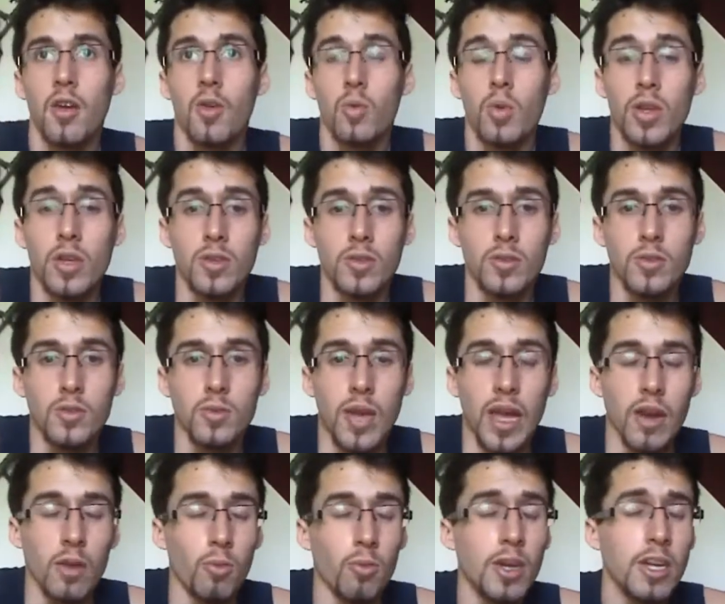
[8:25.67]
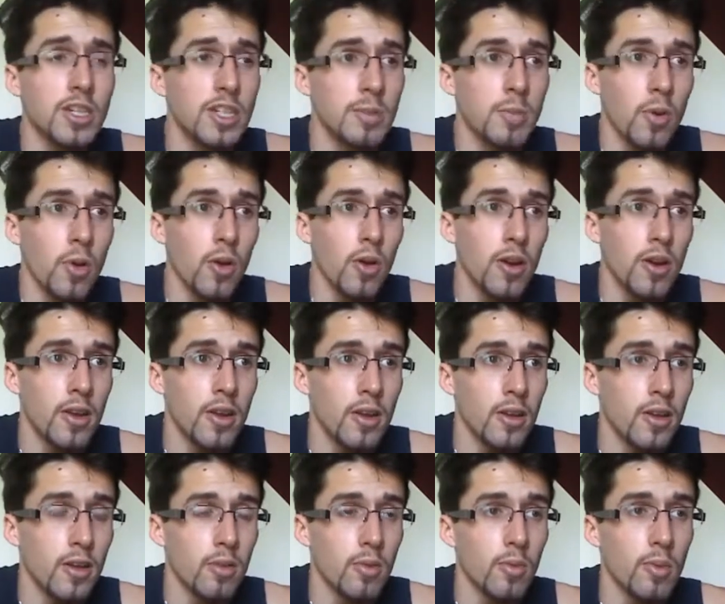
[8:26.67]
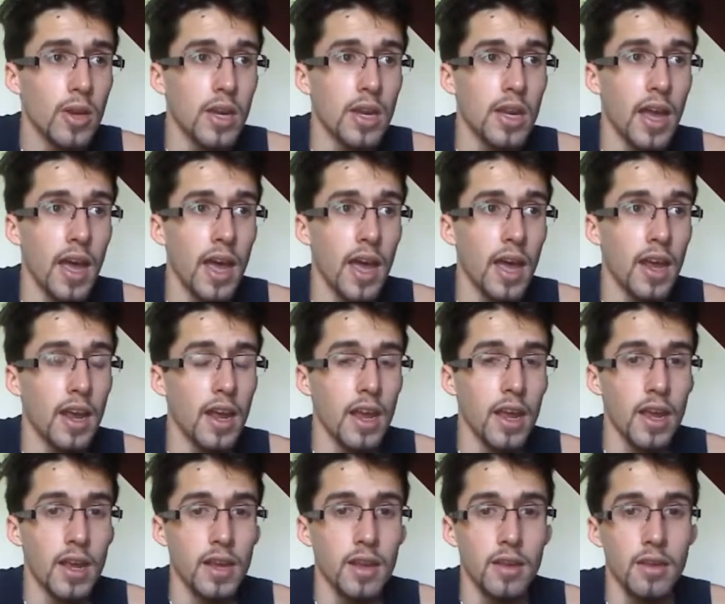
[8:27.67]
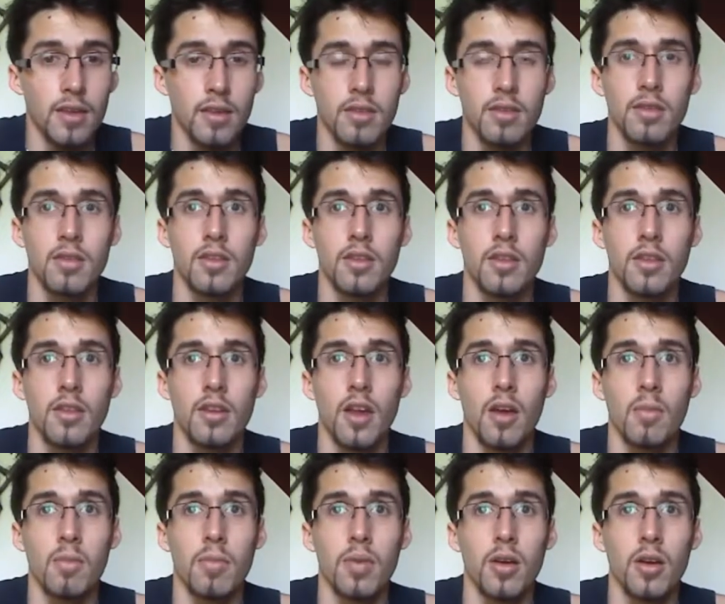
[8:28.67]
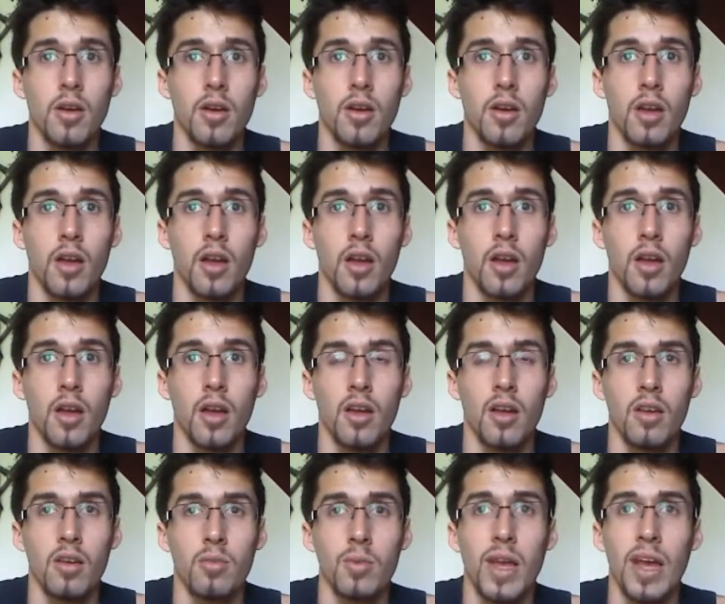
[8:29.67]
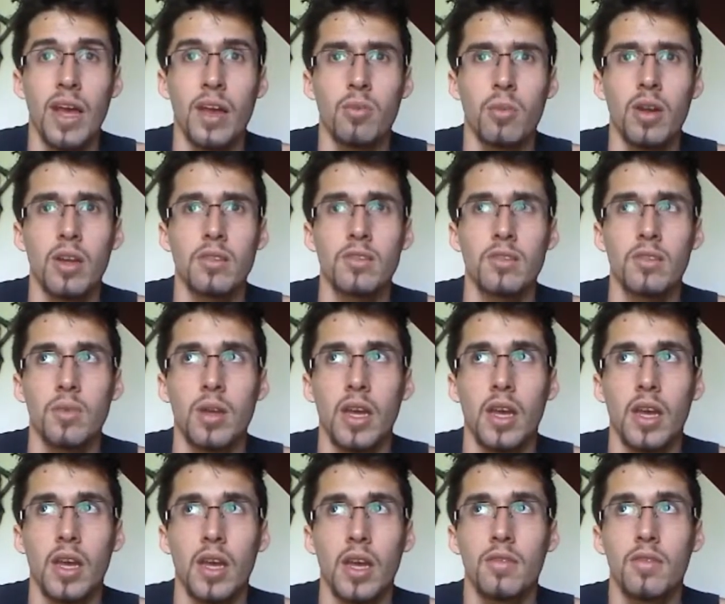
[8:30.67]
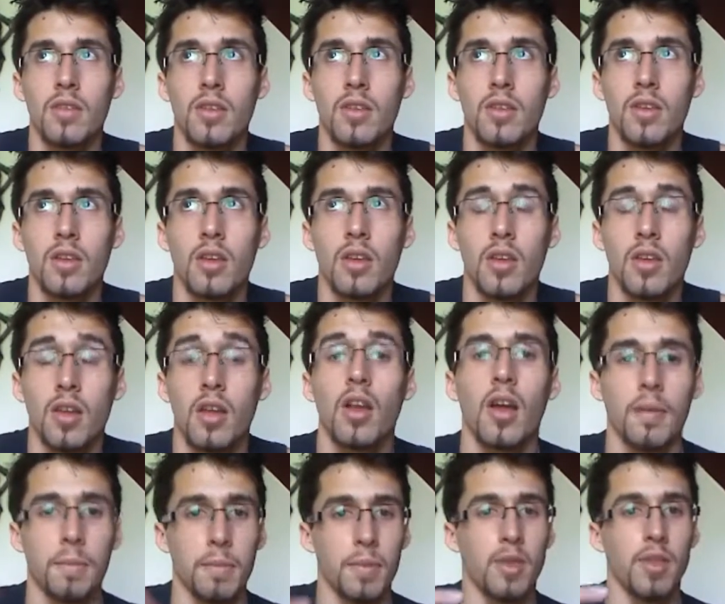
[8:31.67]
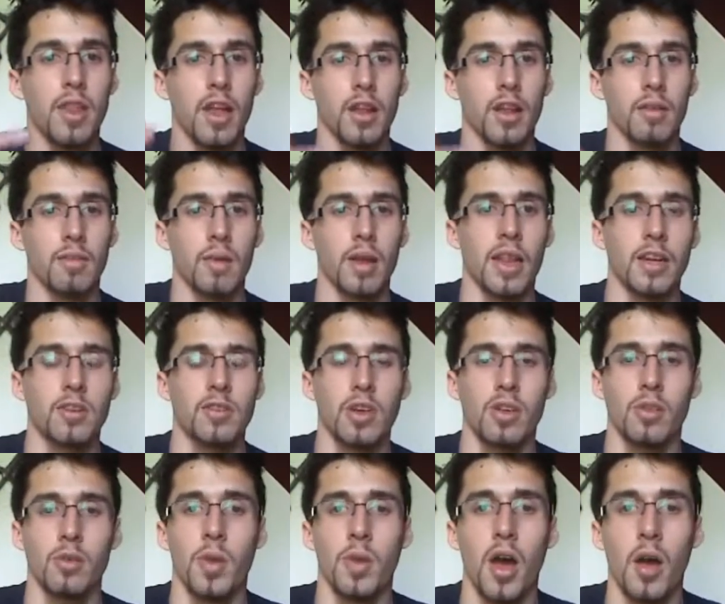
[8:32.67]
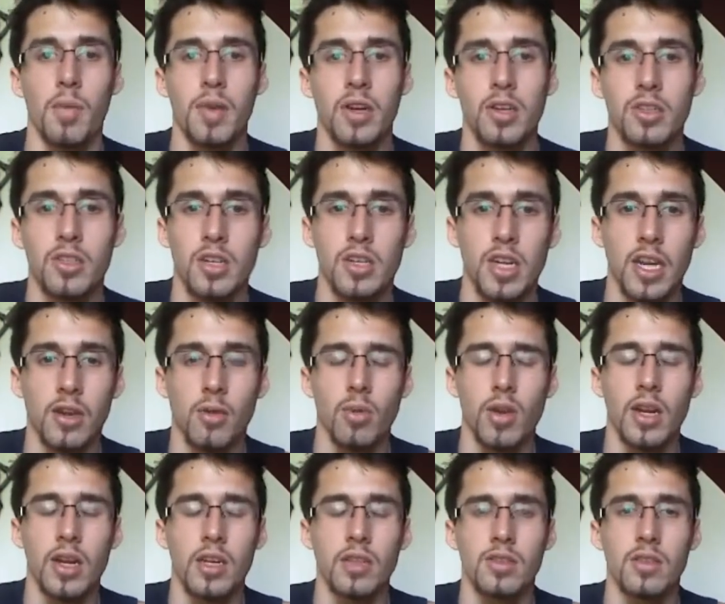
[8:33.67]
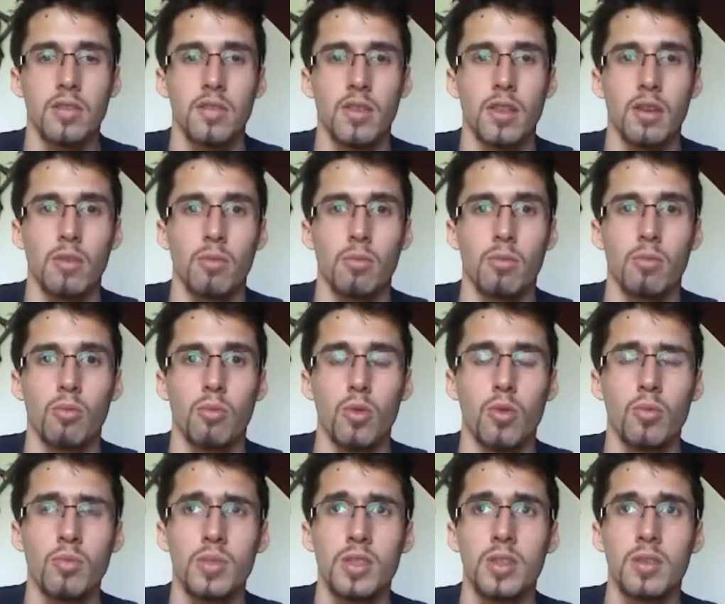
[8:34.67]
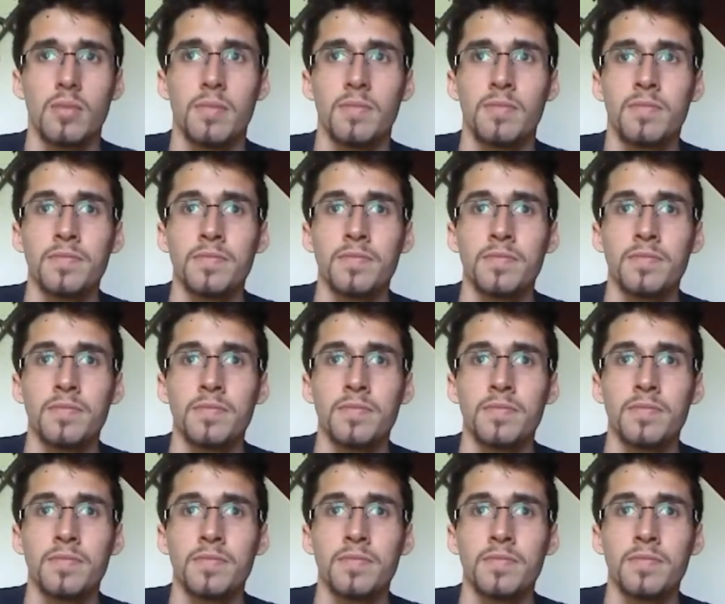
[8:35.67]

We had a Ouija board. We had a number. What else did we have? Electric thermometers to take readings of the rooms,